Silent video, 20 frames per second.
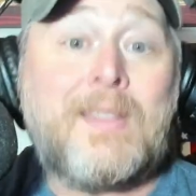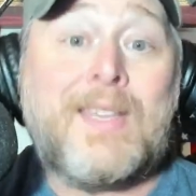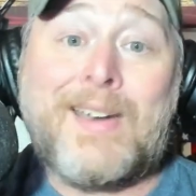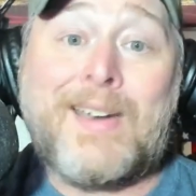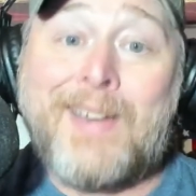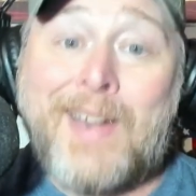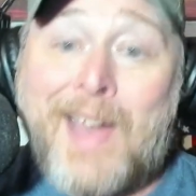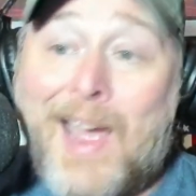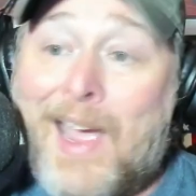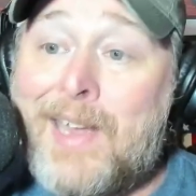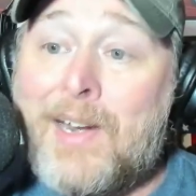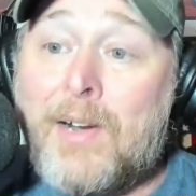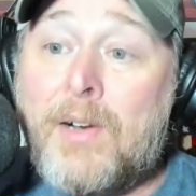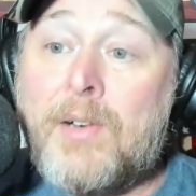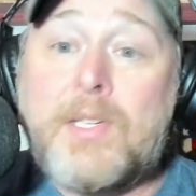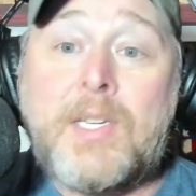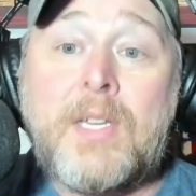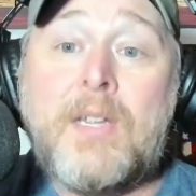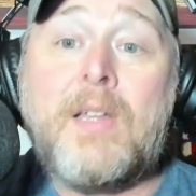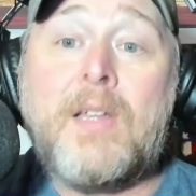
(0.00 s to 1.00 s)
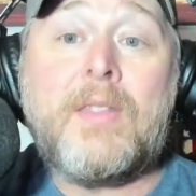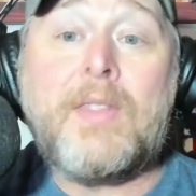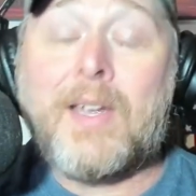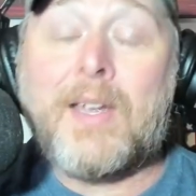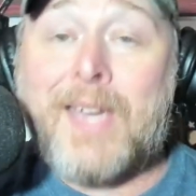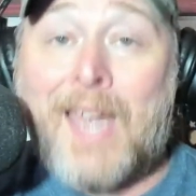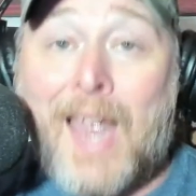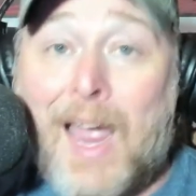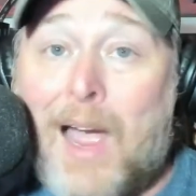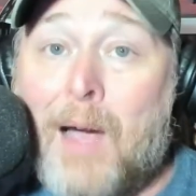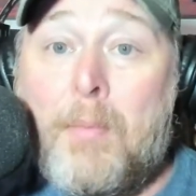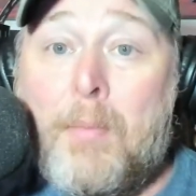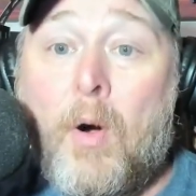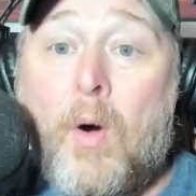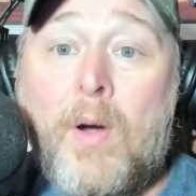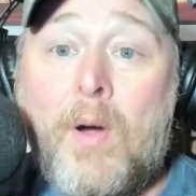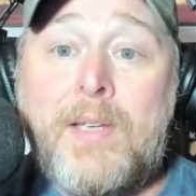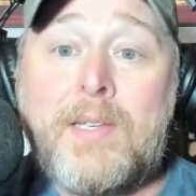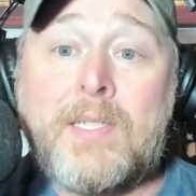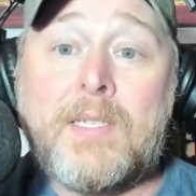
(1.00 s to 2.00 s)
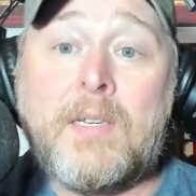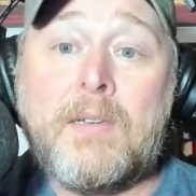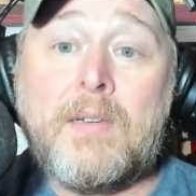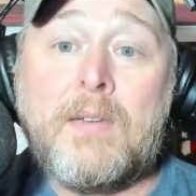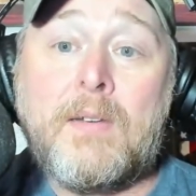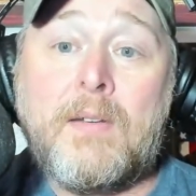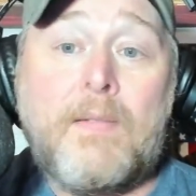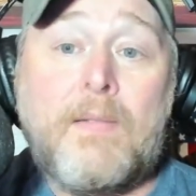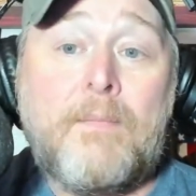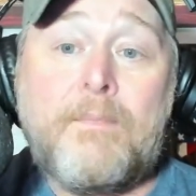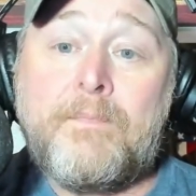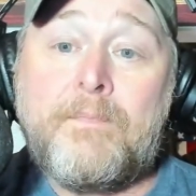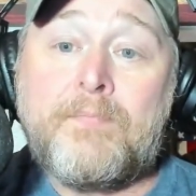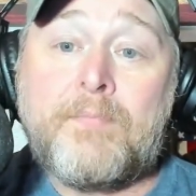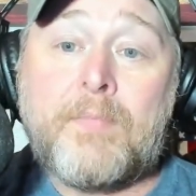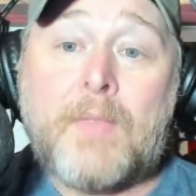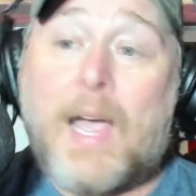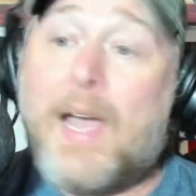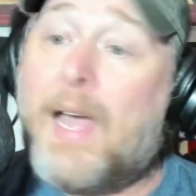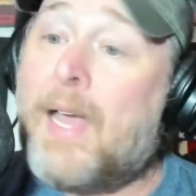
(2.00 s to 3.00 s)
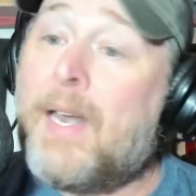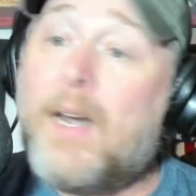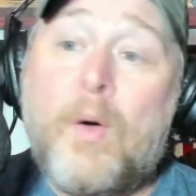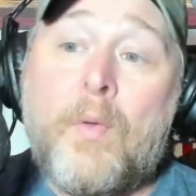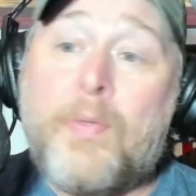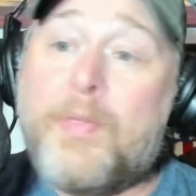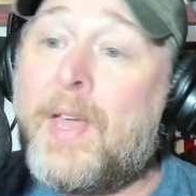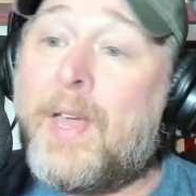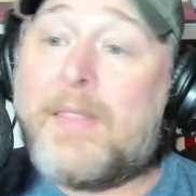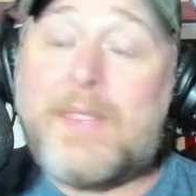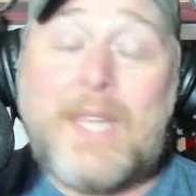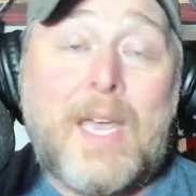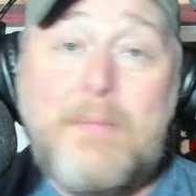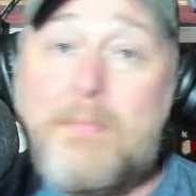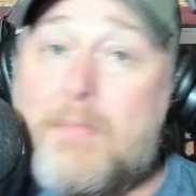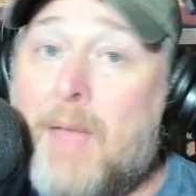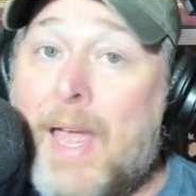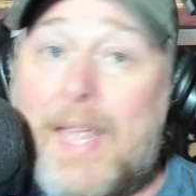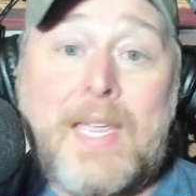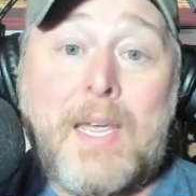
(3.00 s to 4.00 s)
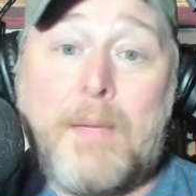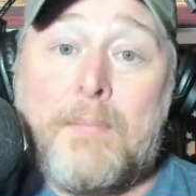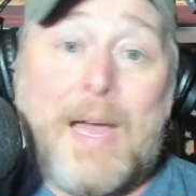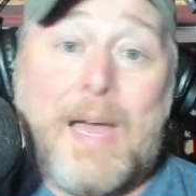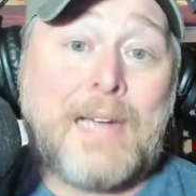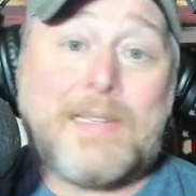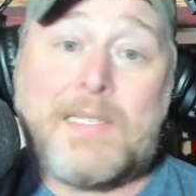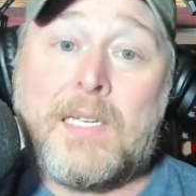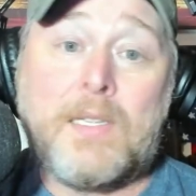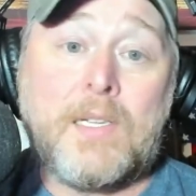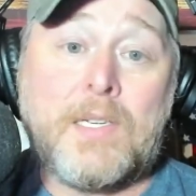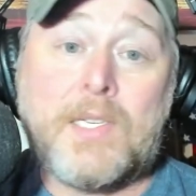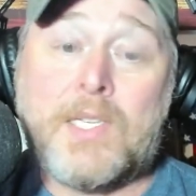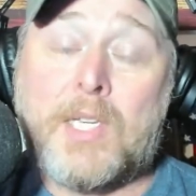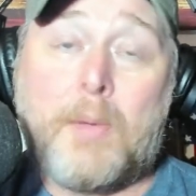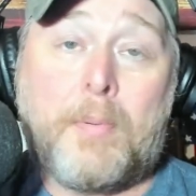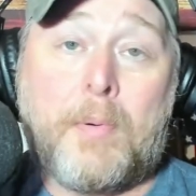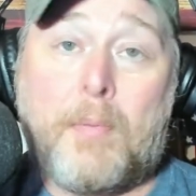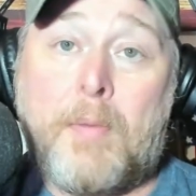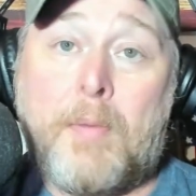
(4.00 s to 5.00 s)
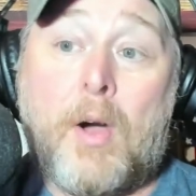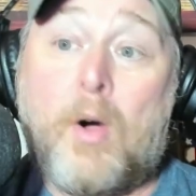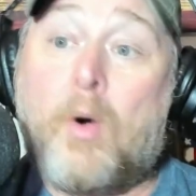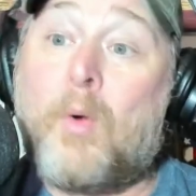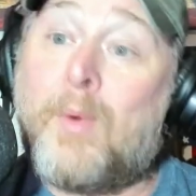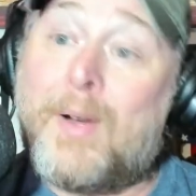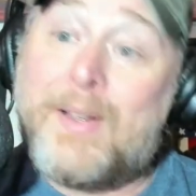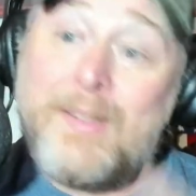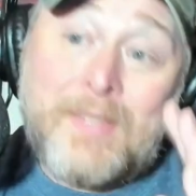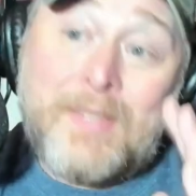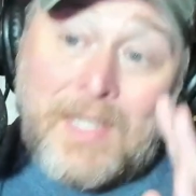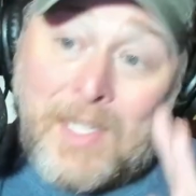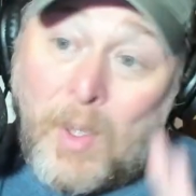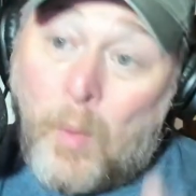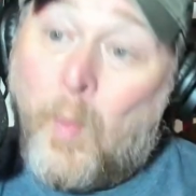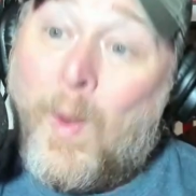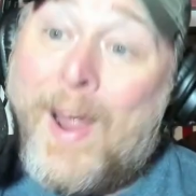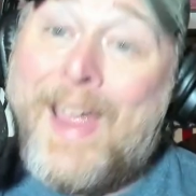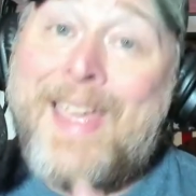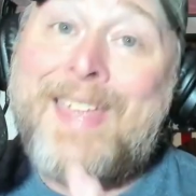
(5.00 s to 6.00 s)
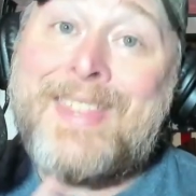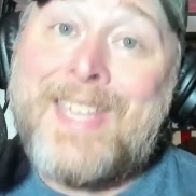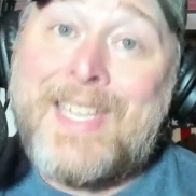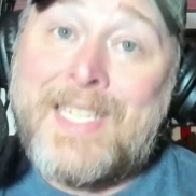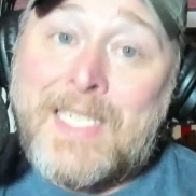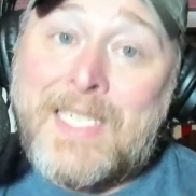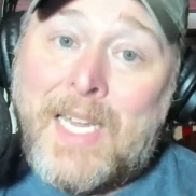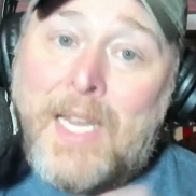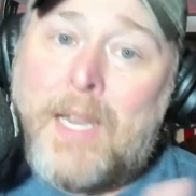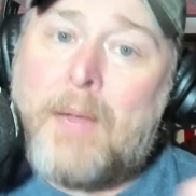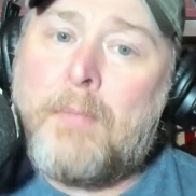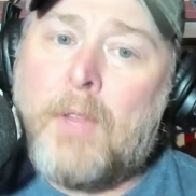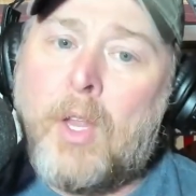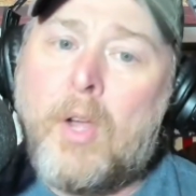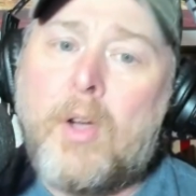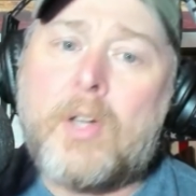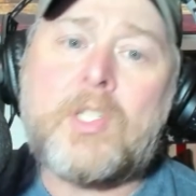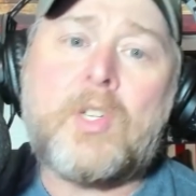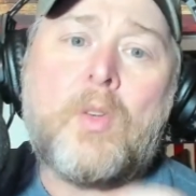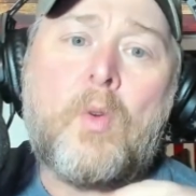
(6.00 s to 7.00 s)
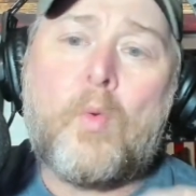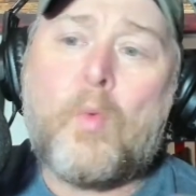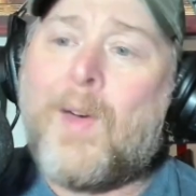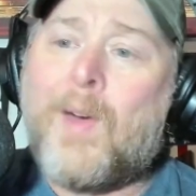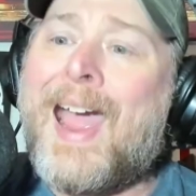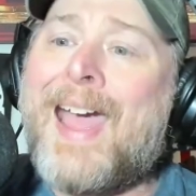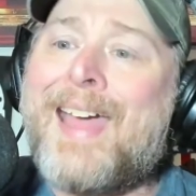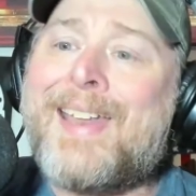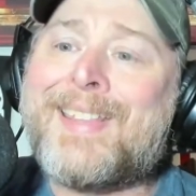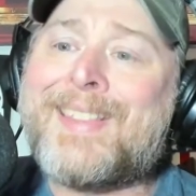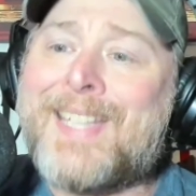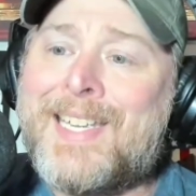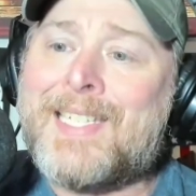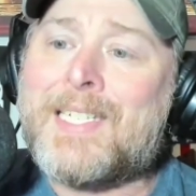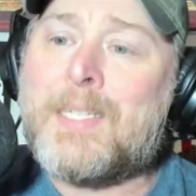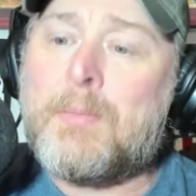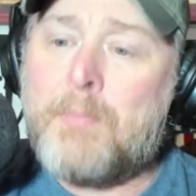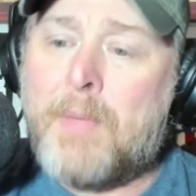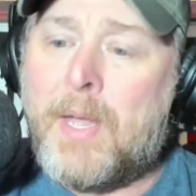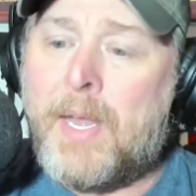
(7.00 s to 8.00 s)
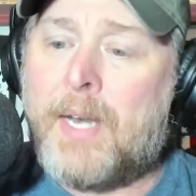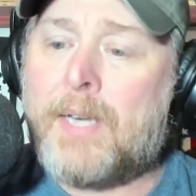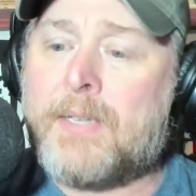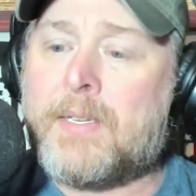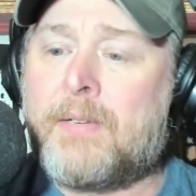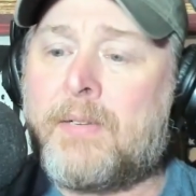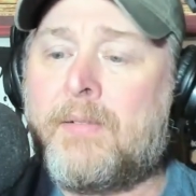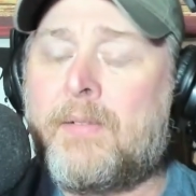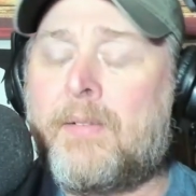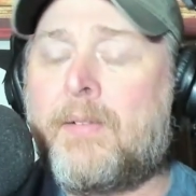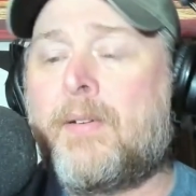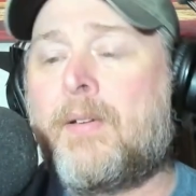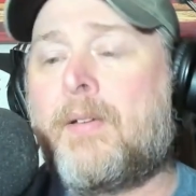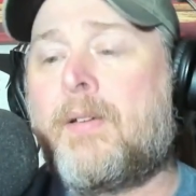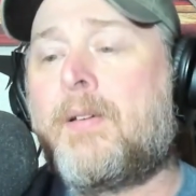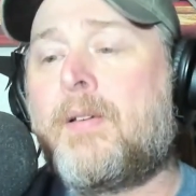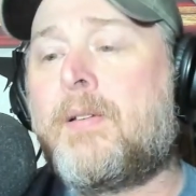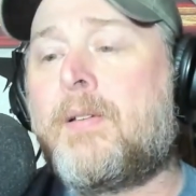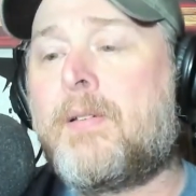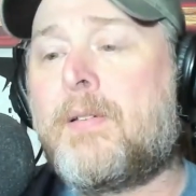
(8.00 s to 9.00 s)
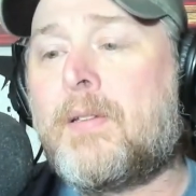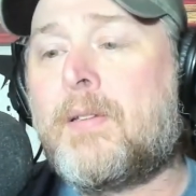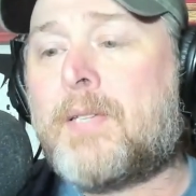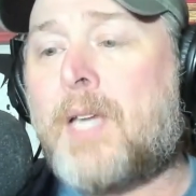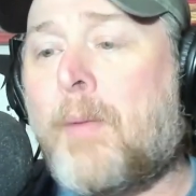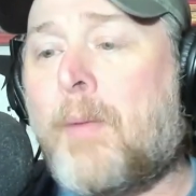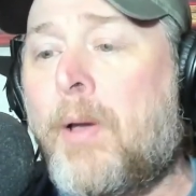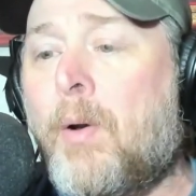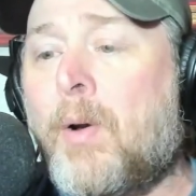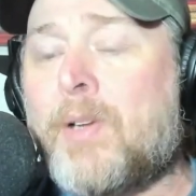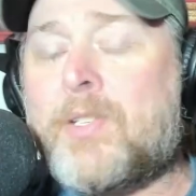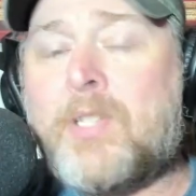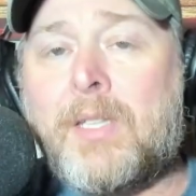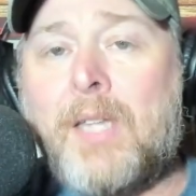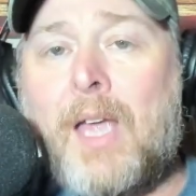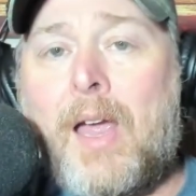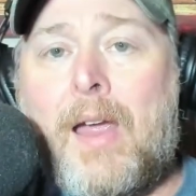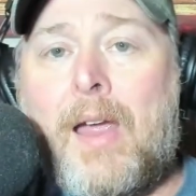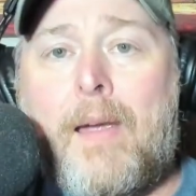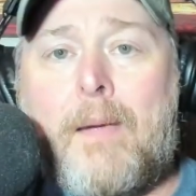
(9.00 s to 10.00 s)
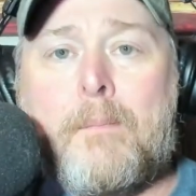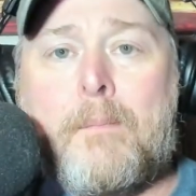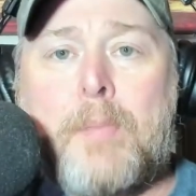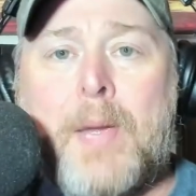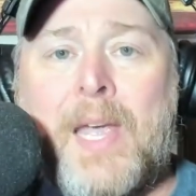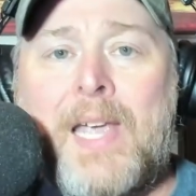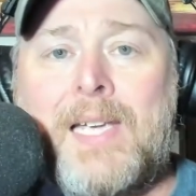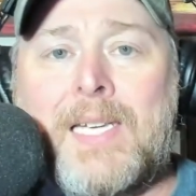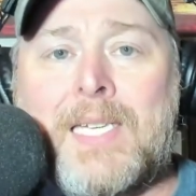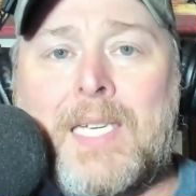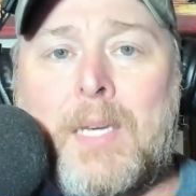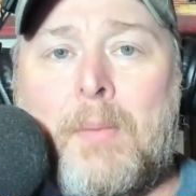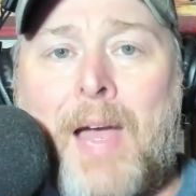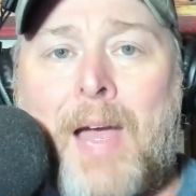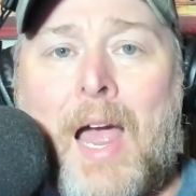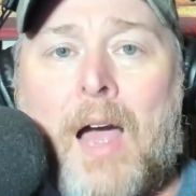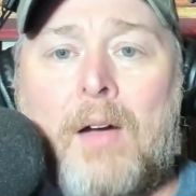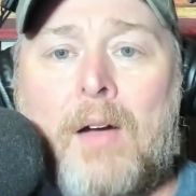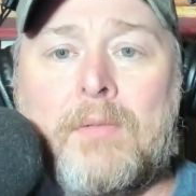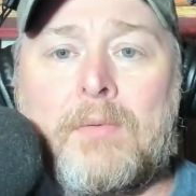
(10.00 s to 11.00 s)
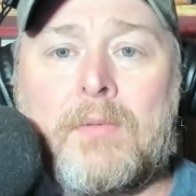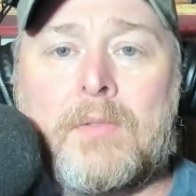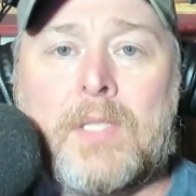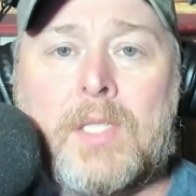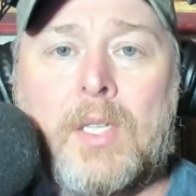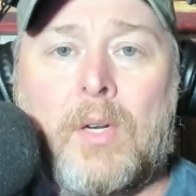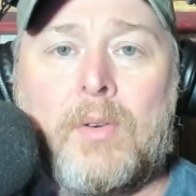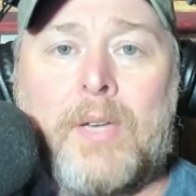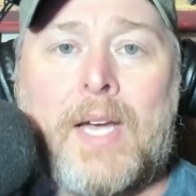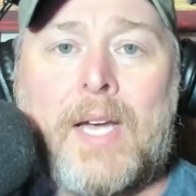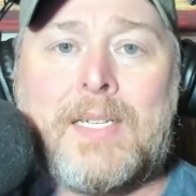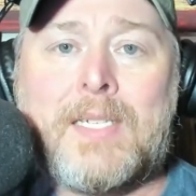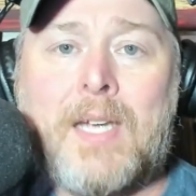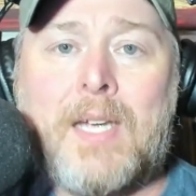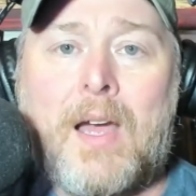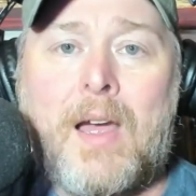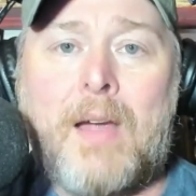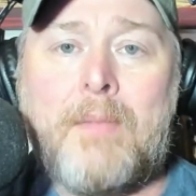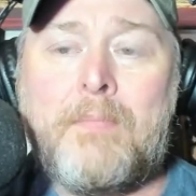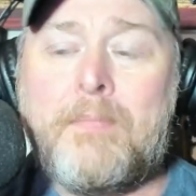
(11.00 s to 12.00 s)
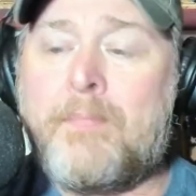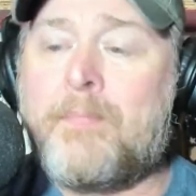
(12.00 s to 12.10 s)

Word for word: The Niners, the Cowboys, I don't think they make it back to the Super Bowl the way this team looks right this minute. Tell me what you think. Peace. I'm out. Till next time.